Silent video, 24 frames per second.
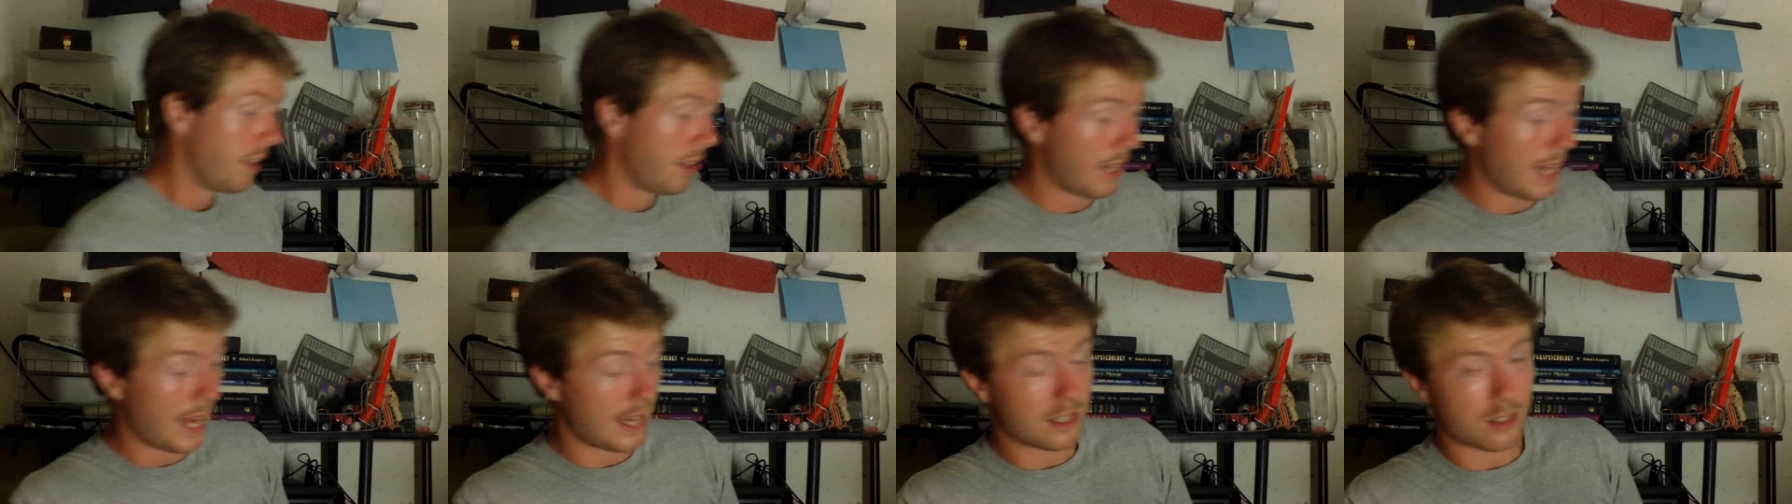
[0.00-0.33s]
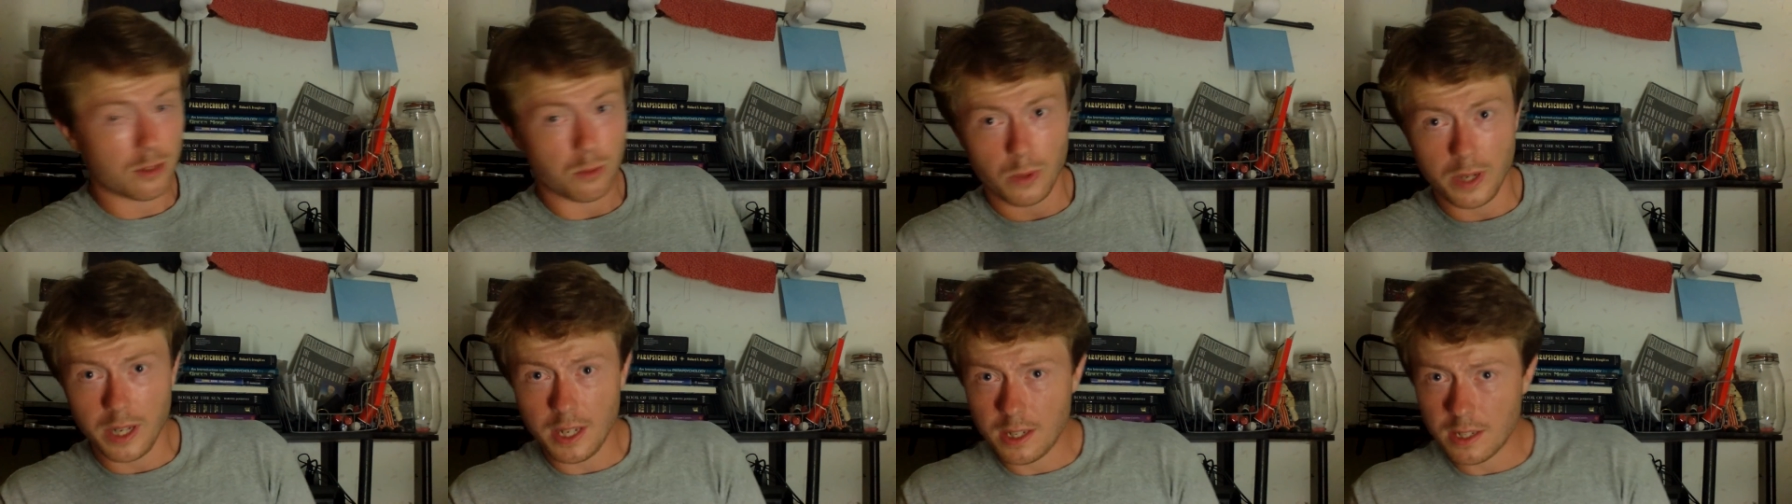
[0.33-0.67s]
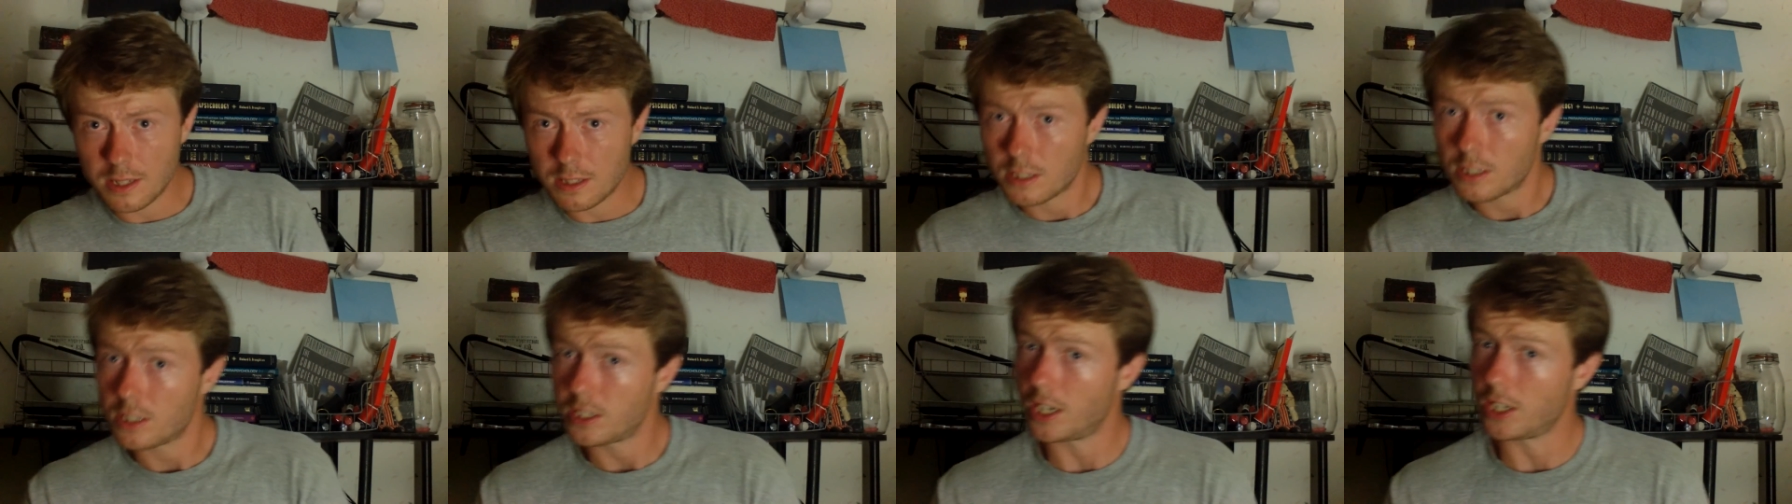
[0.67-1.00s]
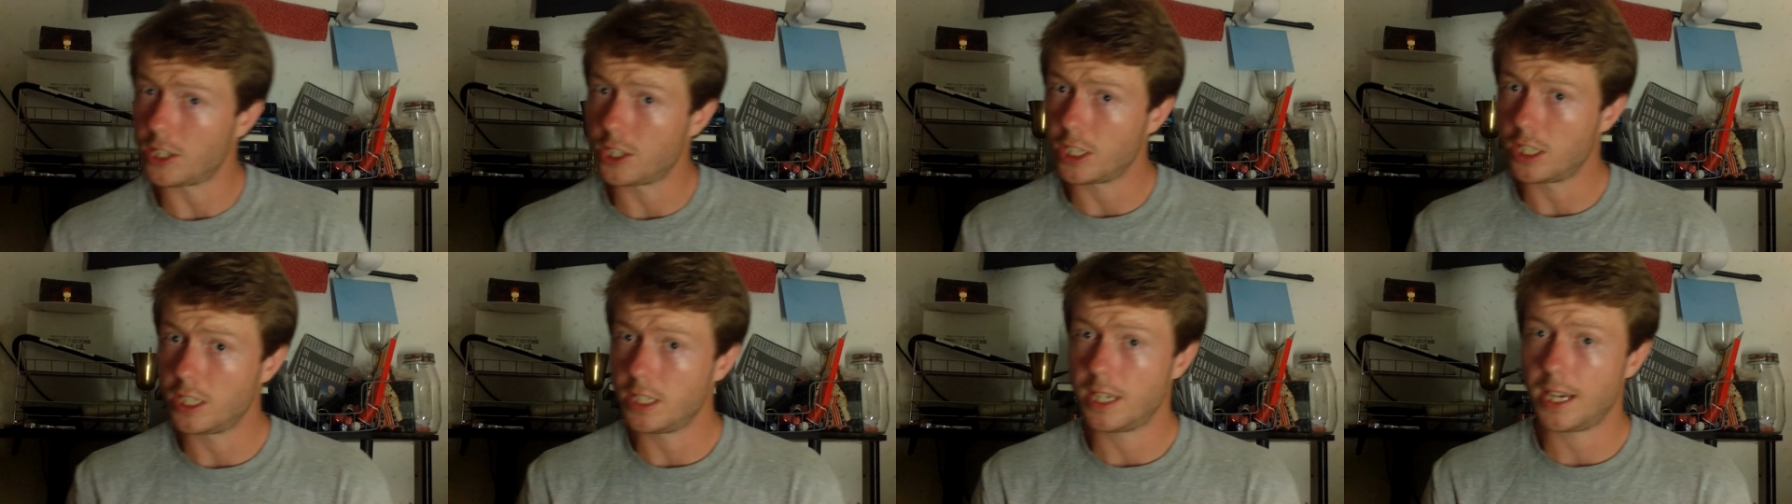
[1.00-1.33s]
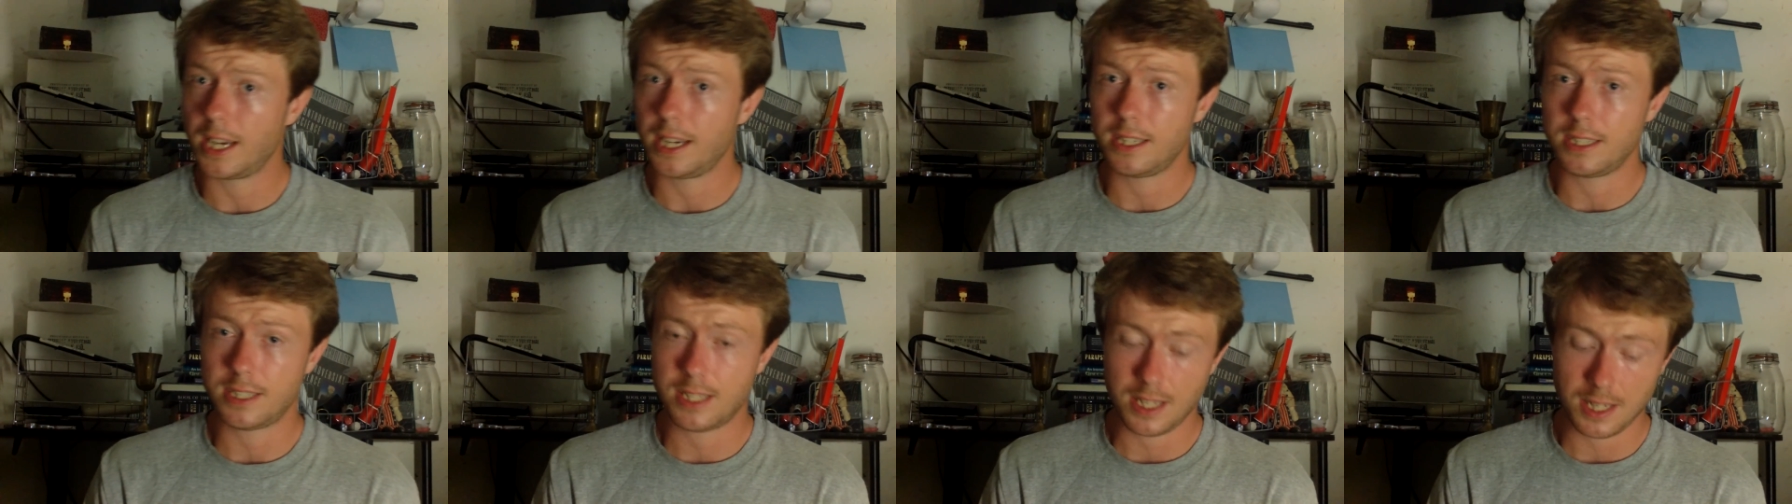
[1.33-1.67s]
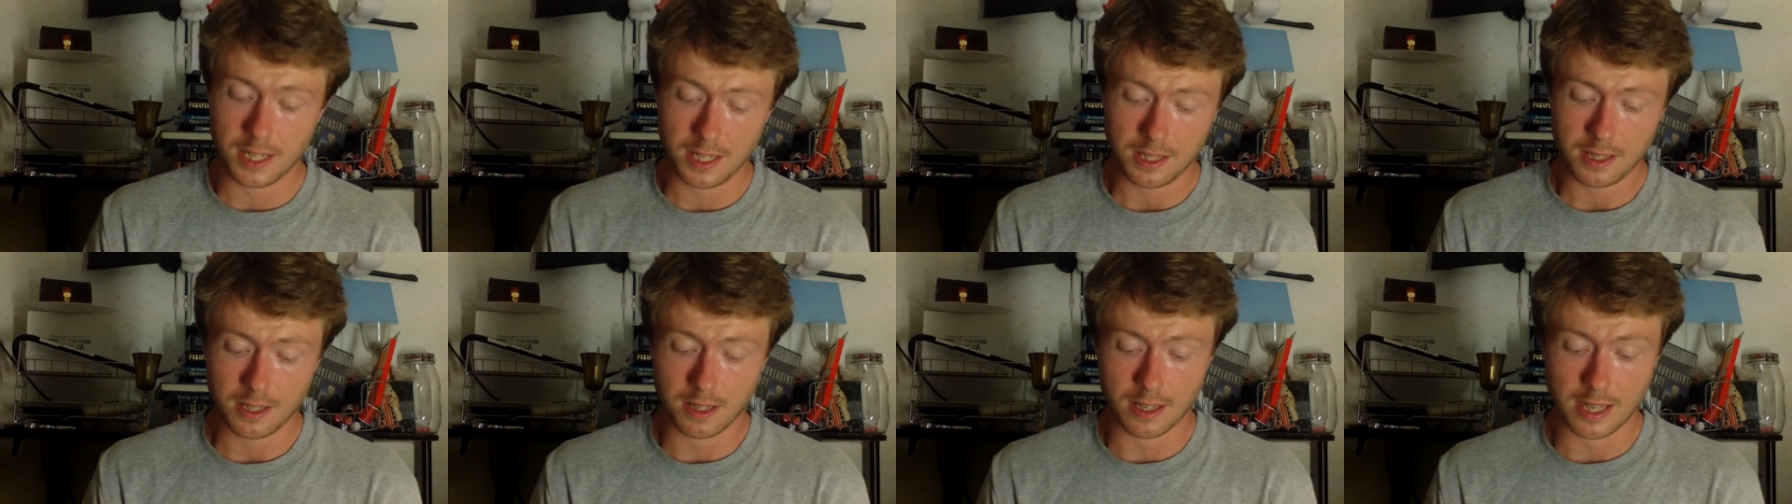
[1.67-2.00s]
Last week, session
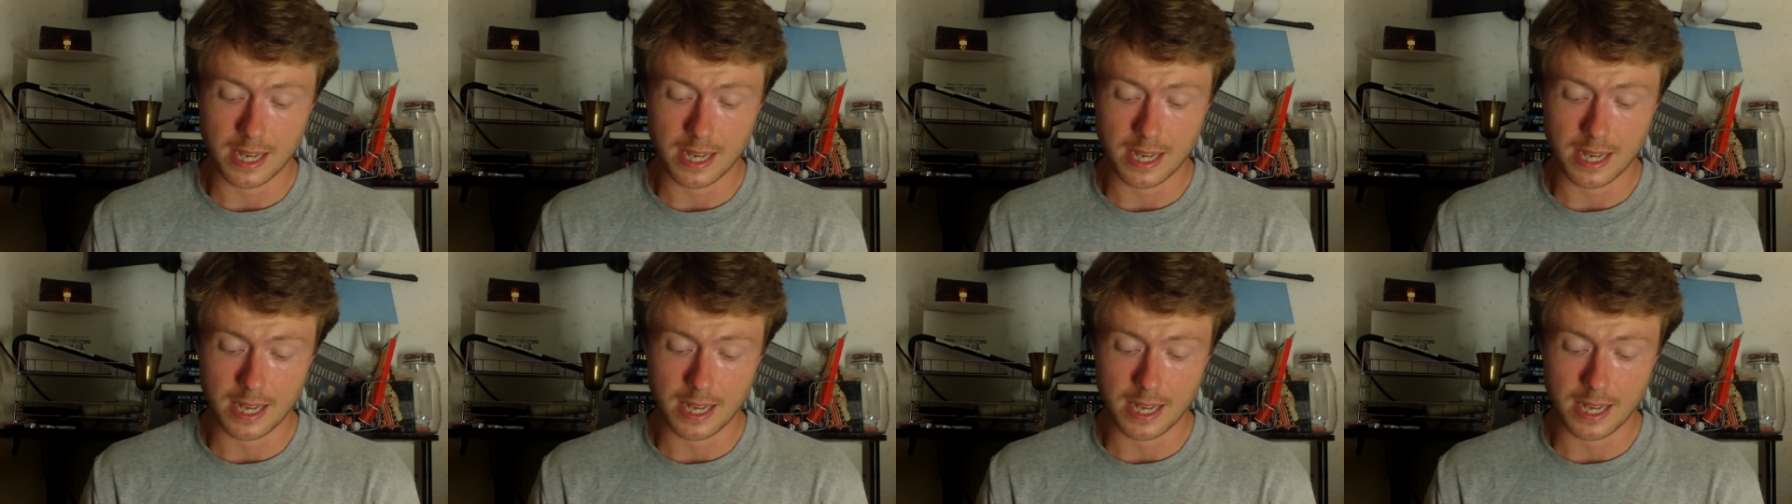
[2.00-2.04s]
nineteen,